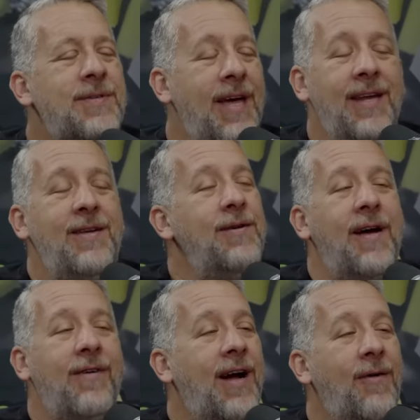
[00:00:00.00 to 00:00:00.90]
and you
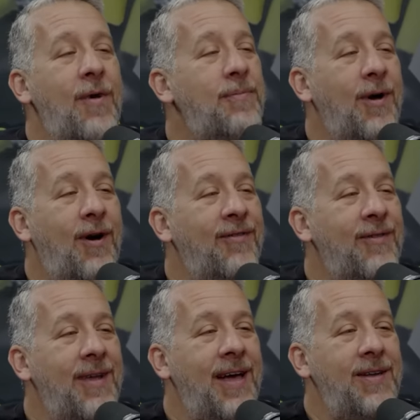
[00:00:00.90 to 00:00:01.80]
never got ripped off
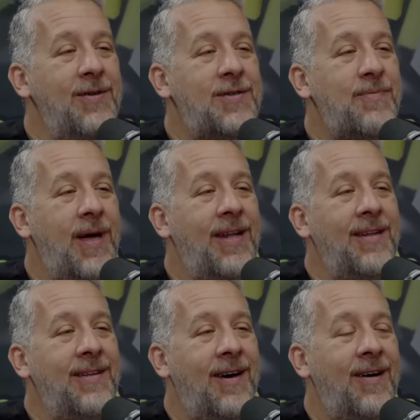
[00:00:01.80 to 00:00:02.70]
from that? You'd
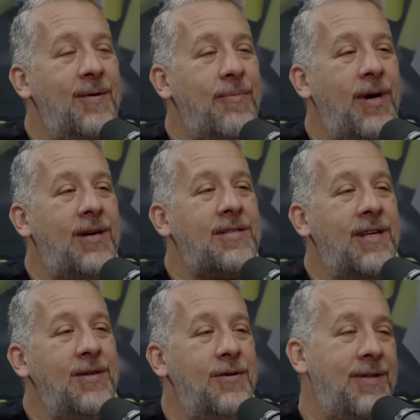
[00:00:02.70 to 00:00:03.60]
spend 100 bucks
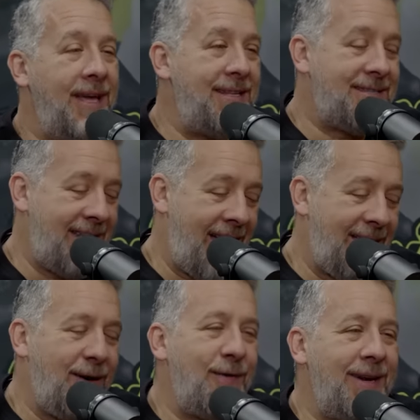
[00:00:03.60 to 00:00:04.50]
and you date How
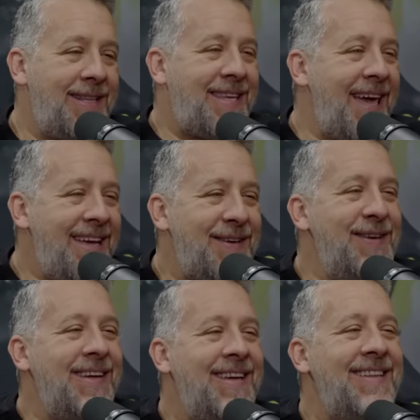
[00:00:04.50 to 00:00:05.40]
long would it take you
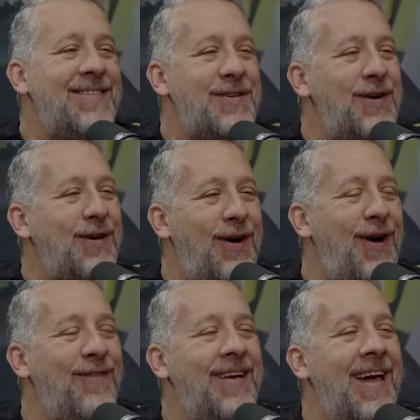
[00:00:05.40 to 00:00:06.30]
to get jerk
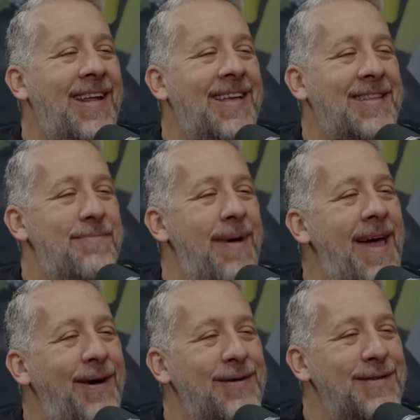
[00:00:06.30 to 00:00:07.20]
off? You got to get the
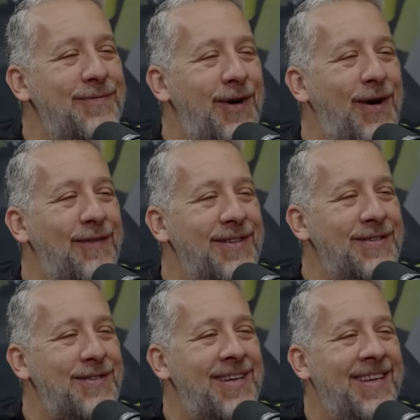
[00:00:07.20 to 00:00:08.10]
mails involved. It
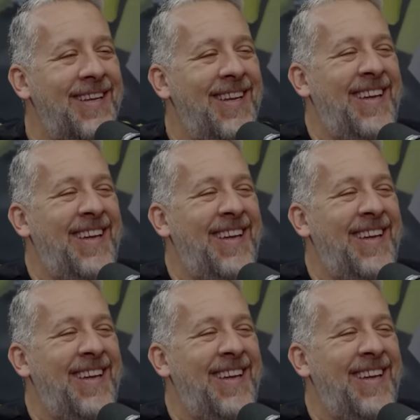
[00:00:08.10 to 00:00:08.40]
was the, the